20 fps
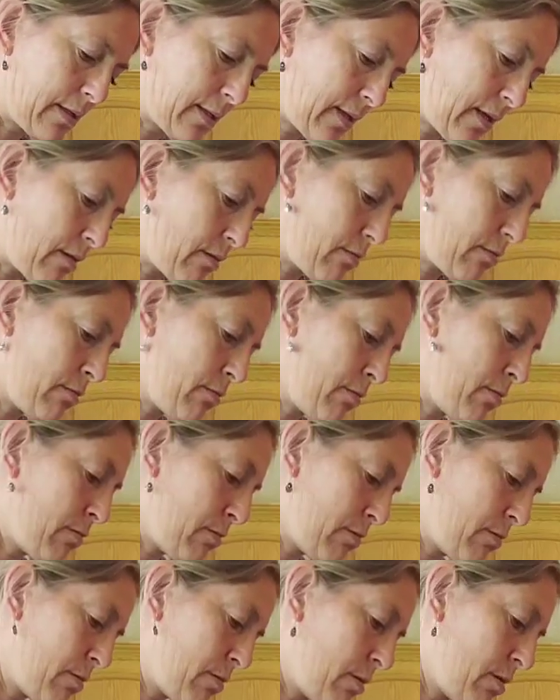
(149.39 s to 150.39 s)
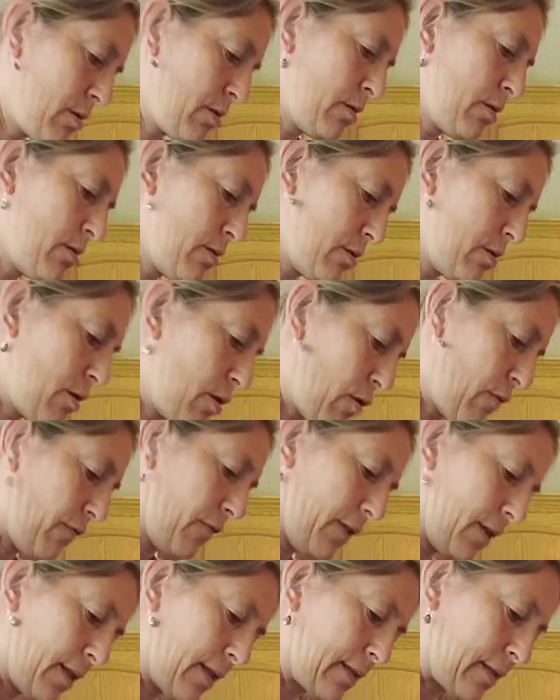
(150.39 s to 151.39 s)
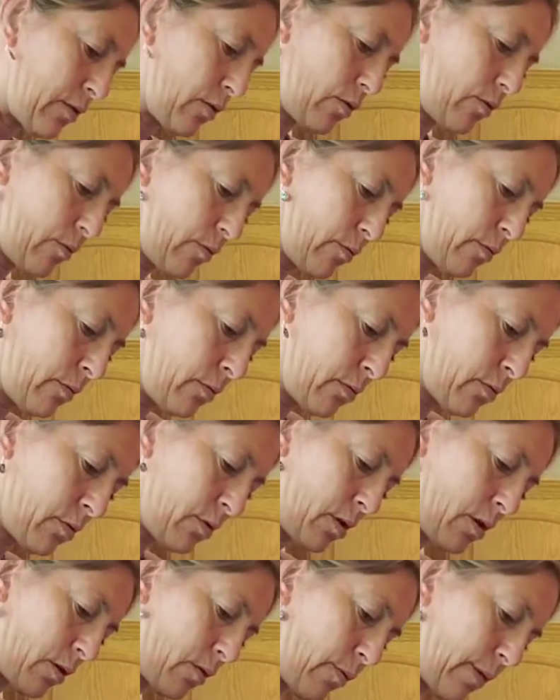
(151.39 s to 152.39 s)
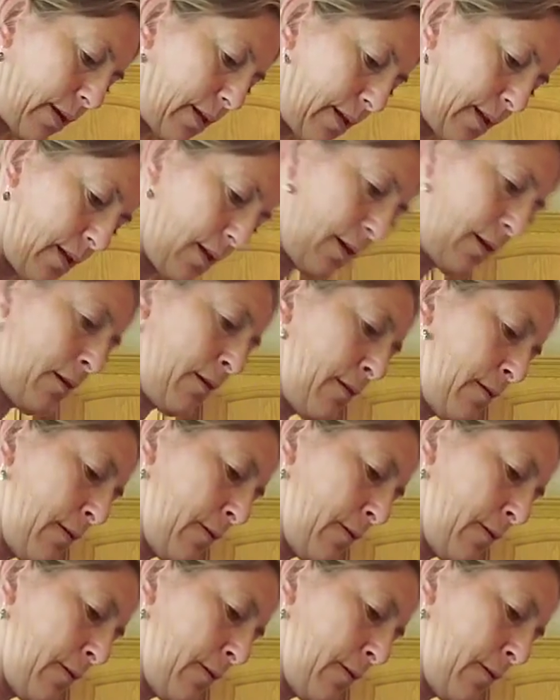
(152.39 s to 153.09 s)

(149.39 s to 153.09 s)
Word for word: So hopefully this will cook quickly.